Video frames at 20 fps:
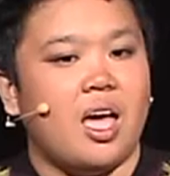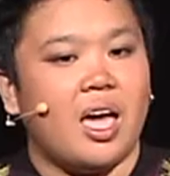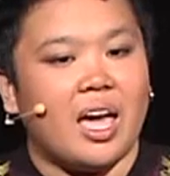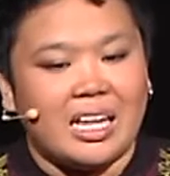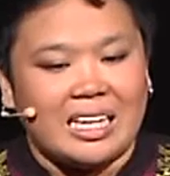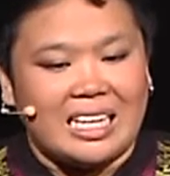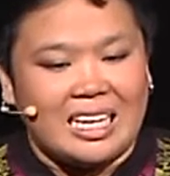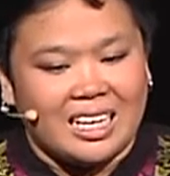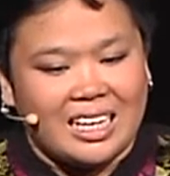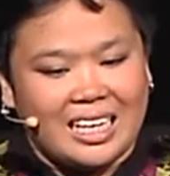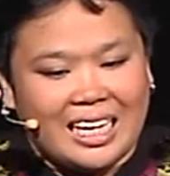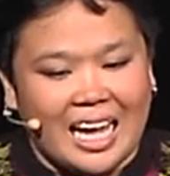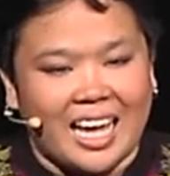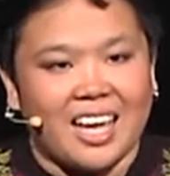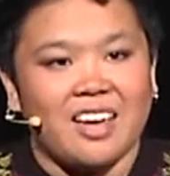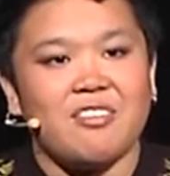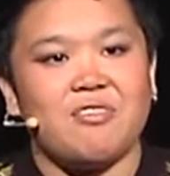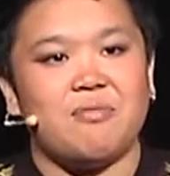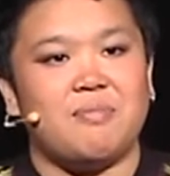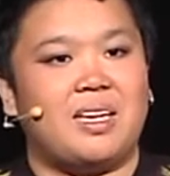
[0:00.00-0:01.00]
And he
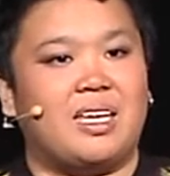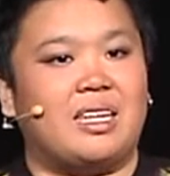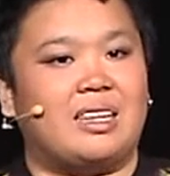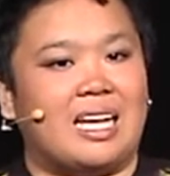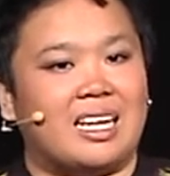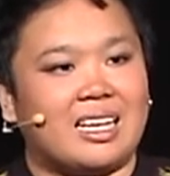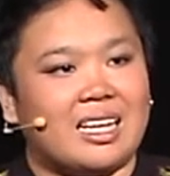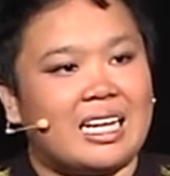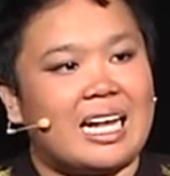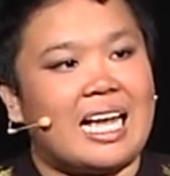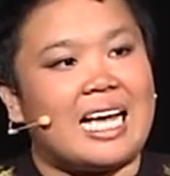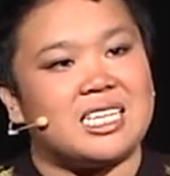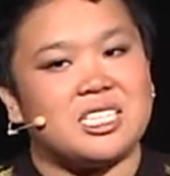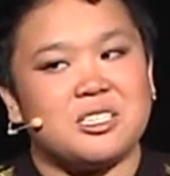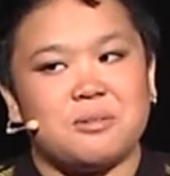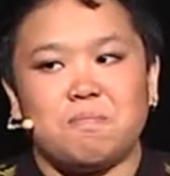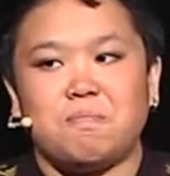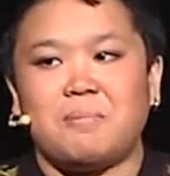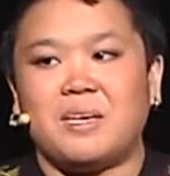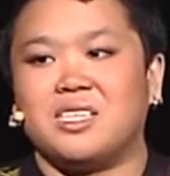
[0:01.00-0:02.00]
gave me that
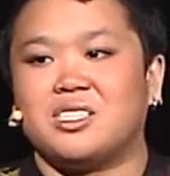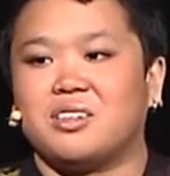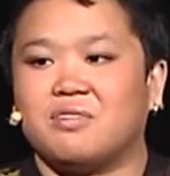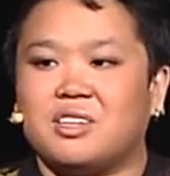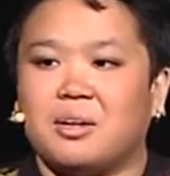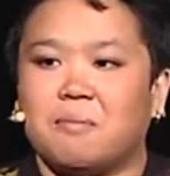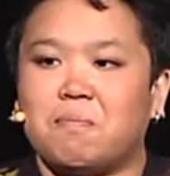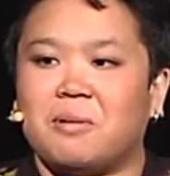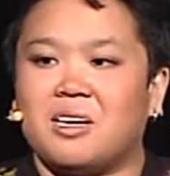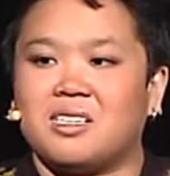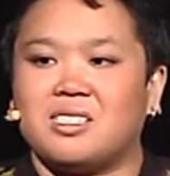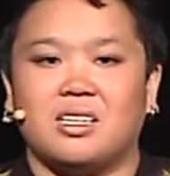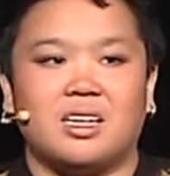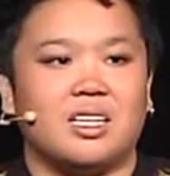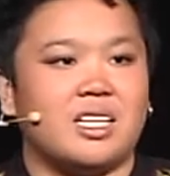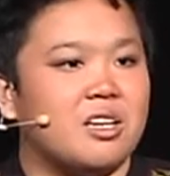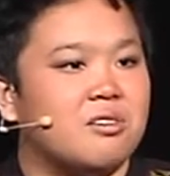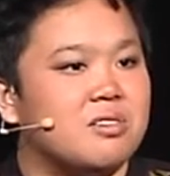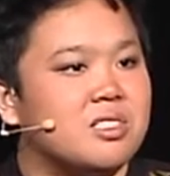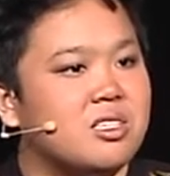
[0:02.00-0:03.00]
last piece of the puzzle
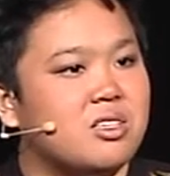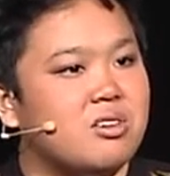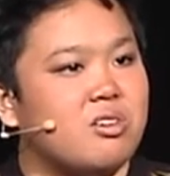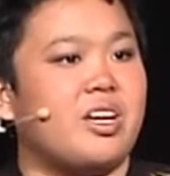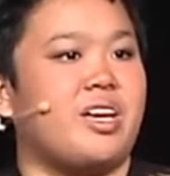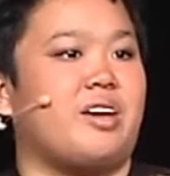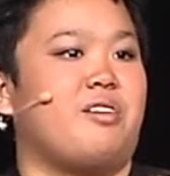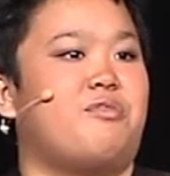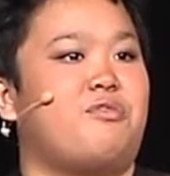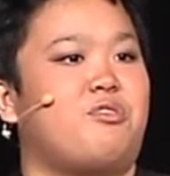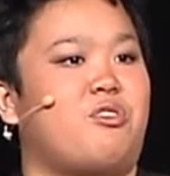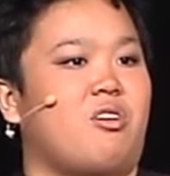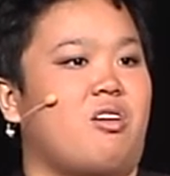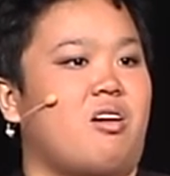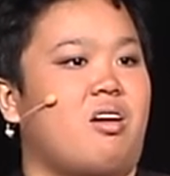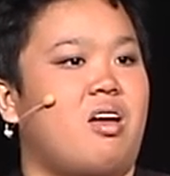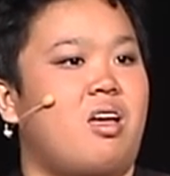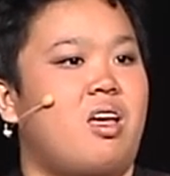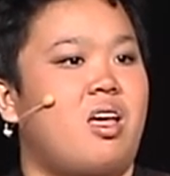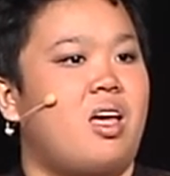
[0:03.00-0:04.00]
that I was looking
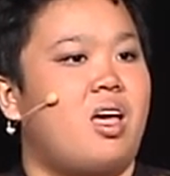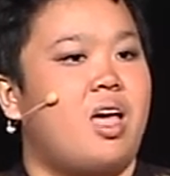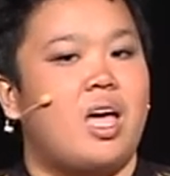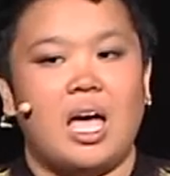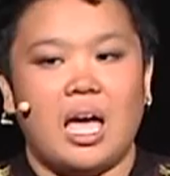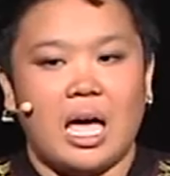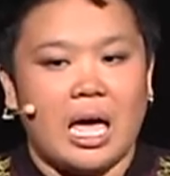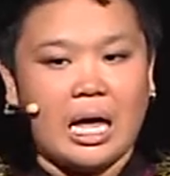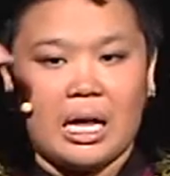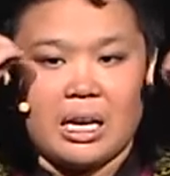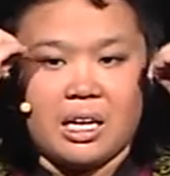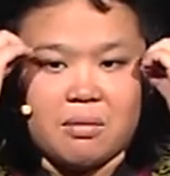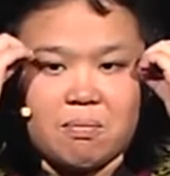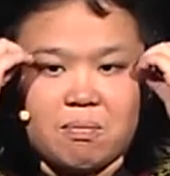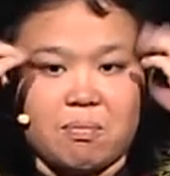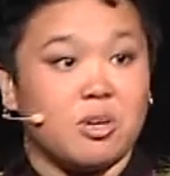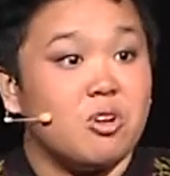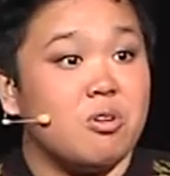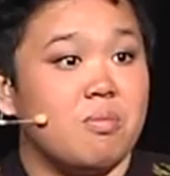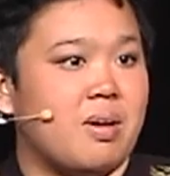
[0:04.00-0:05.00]
for. And it
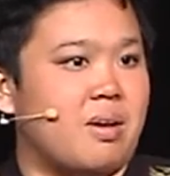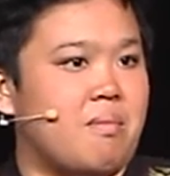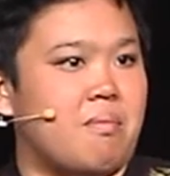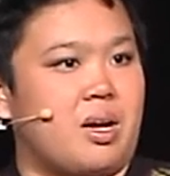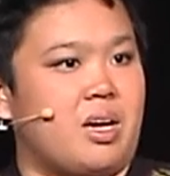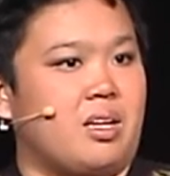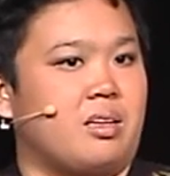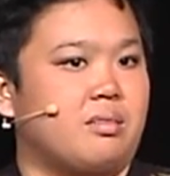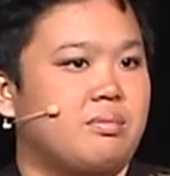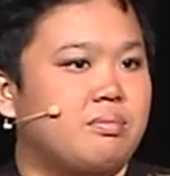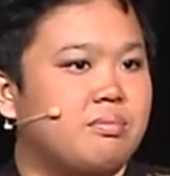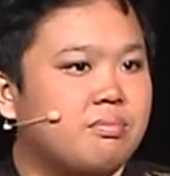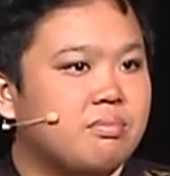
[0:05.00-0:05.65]
blew my mind.